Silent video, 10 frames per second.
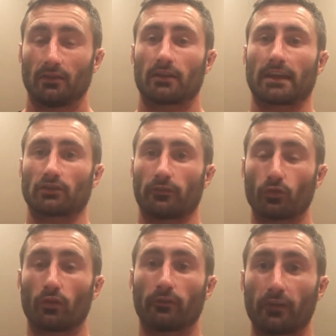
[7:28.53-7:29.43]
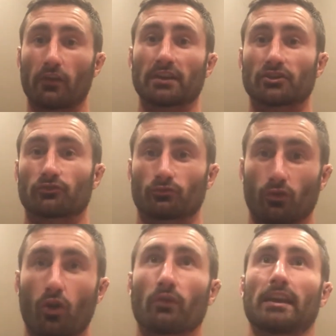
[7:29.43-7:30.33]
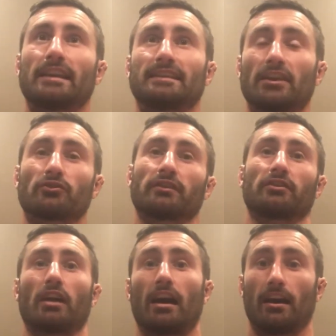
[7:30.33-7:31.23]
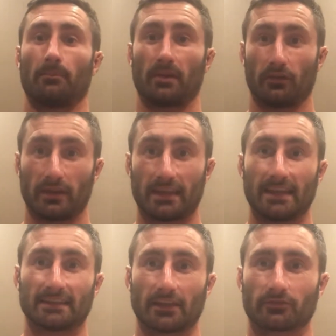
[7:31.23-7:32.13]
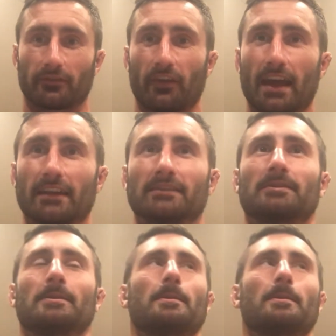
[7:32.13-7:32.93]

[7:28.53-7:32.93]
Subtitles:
Okay, so if you are very strong eccentric in the eccentric phase,